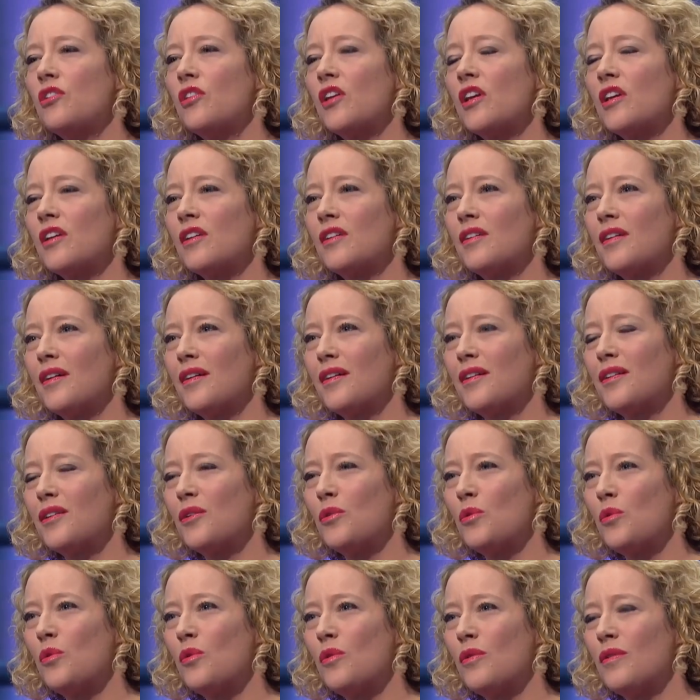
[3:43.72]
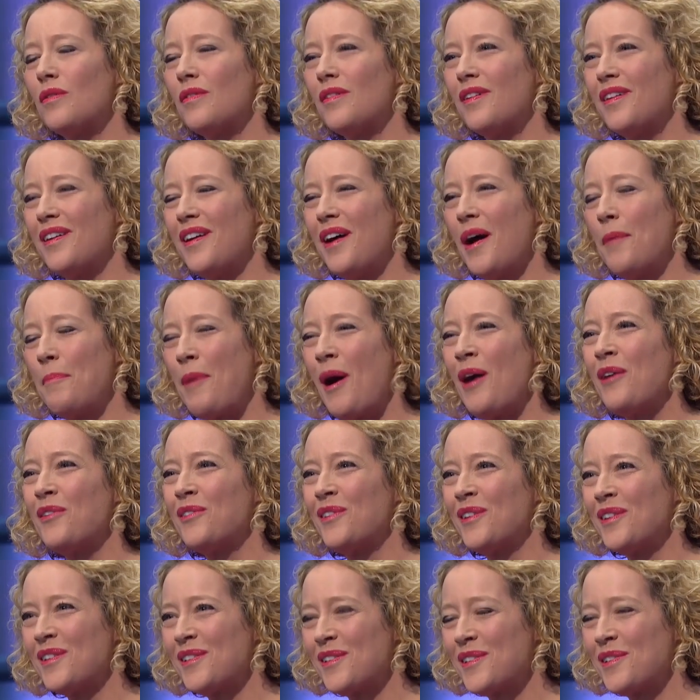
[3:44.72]
Do you think uh, your
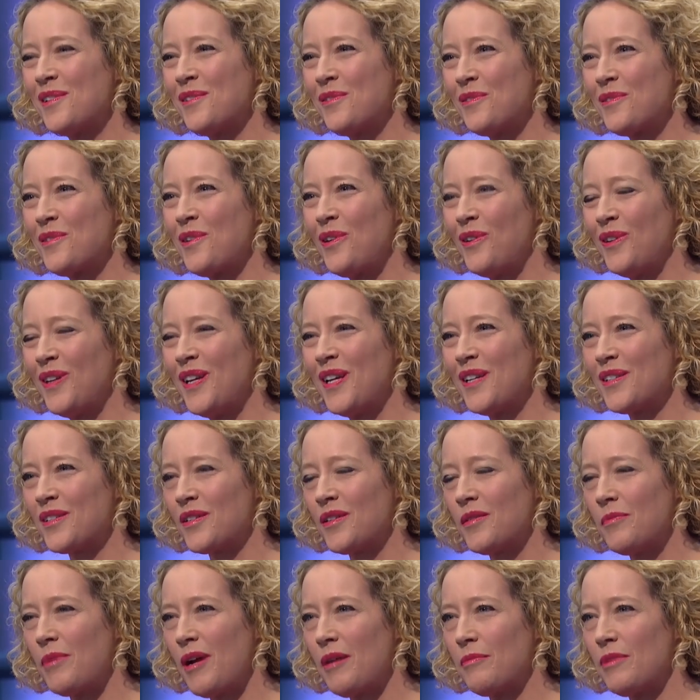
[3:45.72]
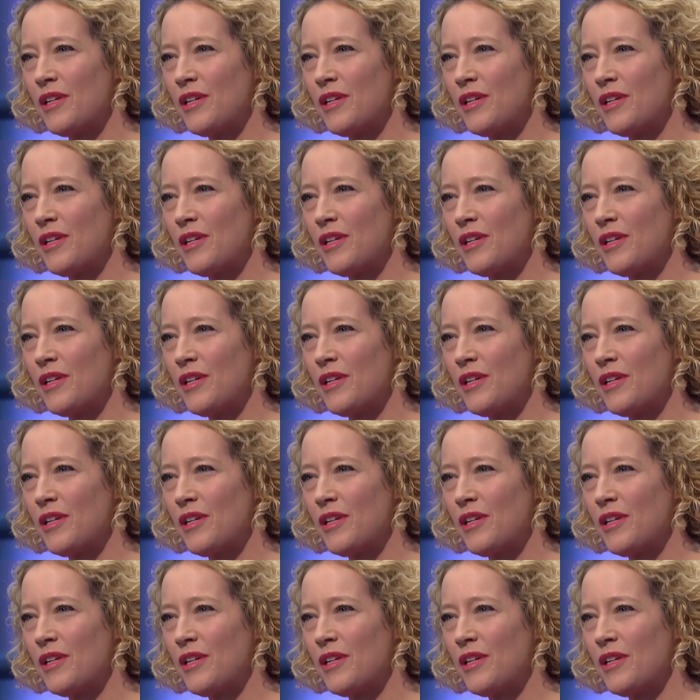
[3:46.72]
opponents, your colleagues on the